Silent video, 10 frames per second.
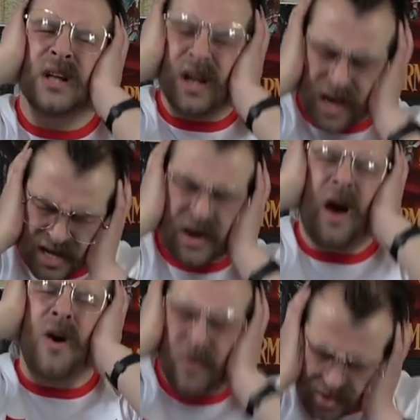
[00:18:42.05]
No,
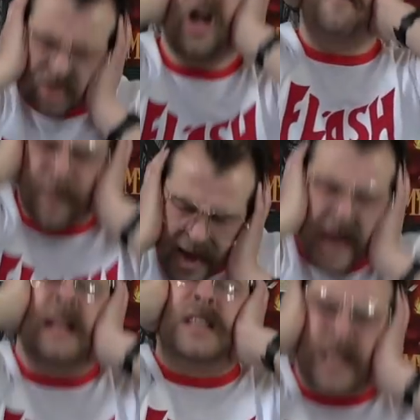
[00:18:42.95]
stop
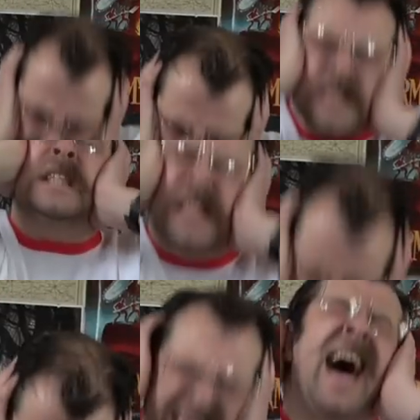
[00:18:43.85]
it.
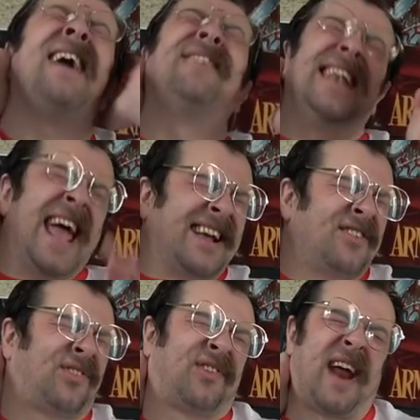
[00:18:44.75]
Ah, my neck
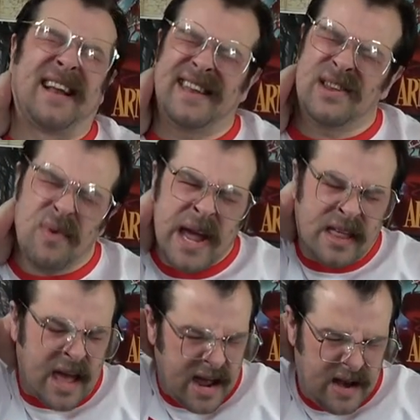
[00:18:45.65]
just cracked. Did you hear
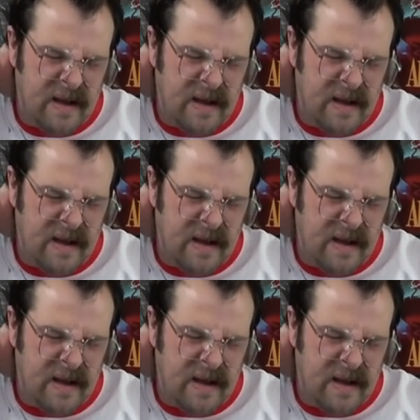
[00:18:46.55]
that?